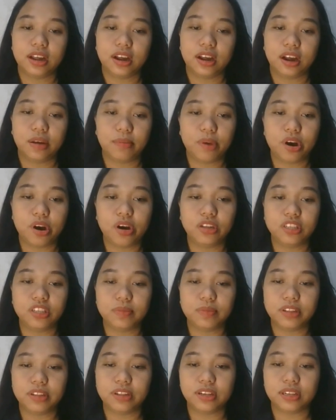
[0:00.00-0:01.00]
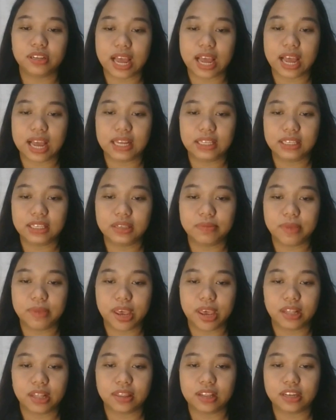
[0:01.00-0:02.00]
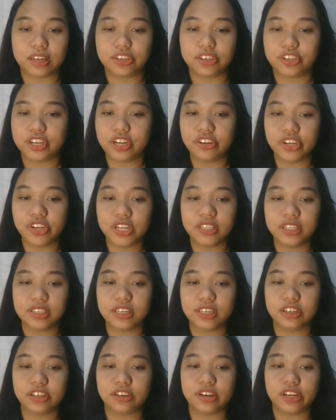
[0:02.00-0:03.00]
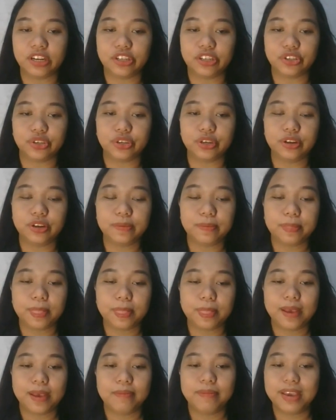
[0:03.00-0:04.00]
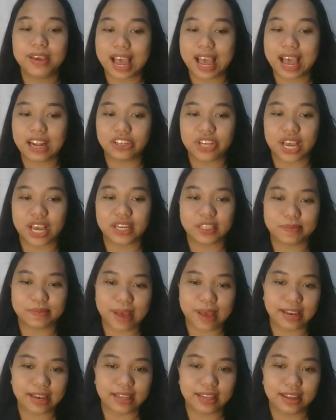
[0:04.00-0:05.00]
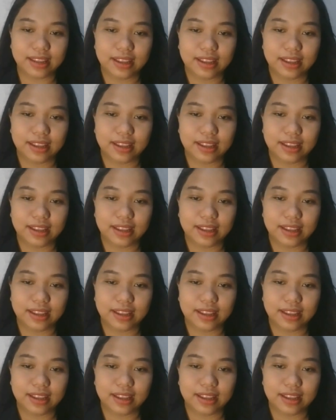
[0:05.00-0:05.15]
among the middle class, meant that children's literature began to expand,